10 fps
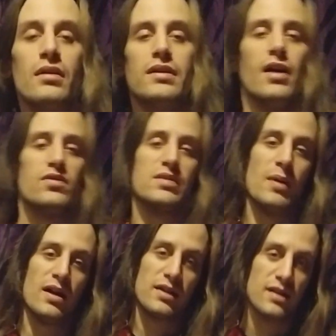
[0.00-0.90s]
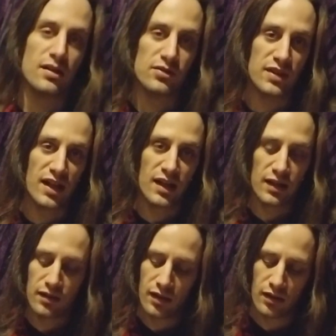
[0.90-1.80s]
Now, I responded the other day
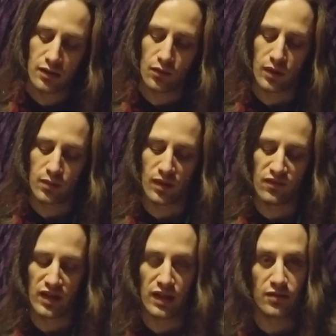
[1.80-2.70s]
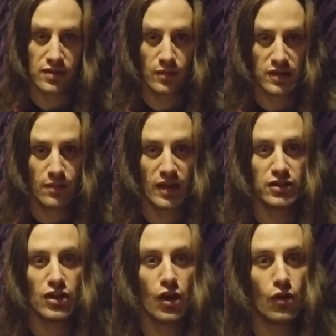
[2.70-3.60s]
on one of my videos. Someone said my
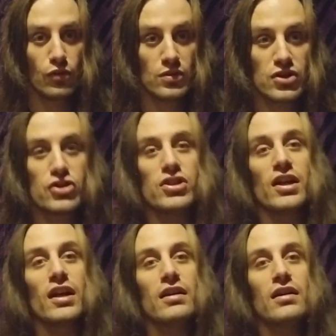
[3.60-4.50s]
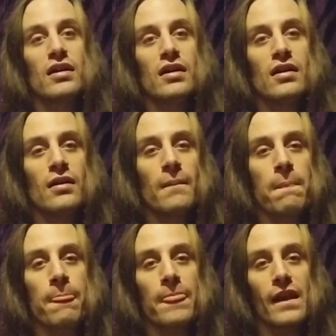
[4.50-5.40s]
tone was shit.
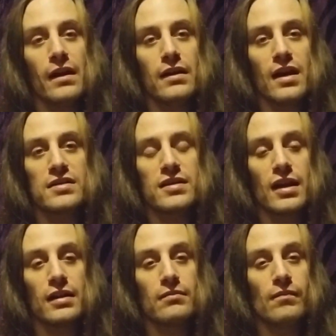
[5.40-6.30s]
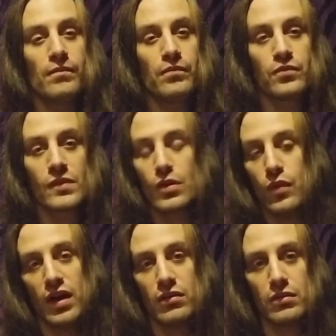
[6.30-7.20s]
And I said,
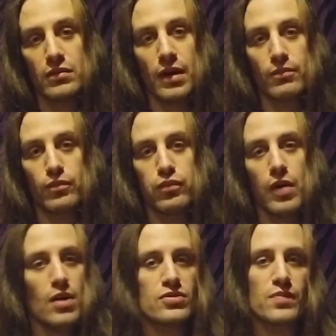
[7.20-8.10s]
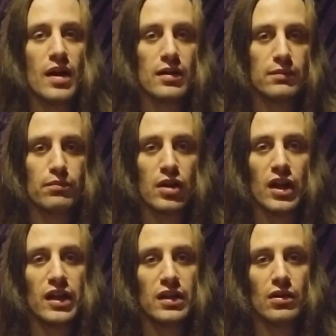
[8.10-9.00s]
well, I was probably
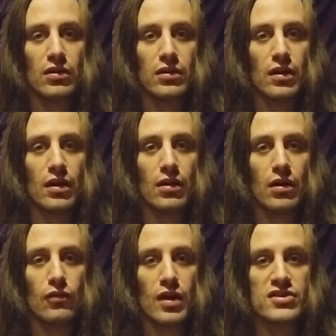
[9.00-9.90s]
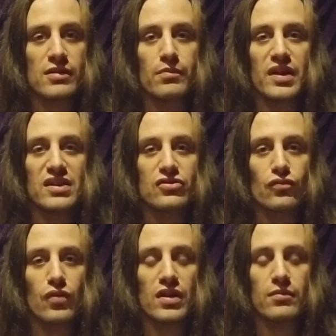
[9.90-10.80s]
playing on Rest in Peace
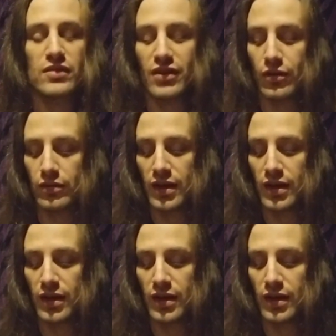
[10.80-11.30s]
rhythm tone.